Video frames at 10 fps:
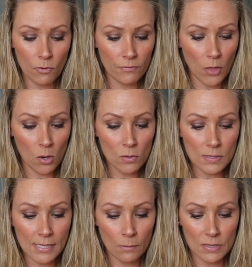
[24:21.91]
of
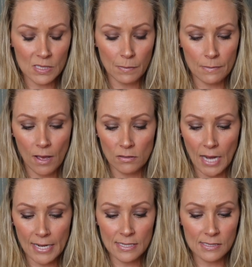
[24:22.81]
those and we spent about
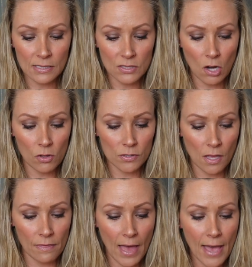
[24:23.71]
$96
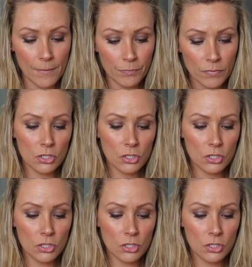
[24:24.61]
on that.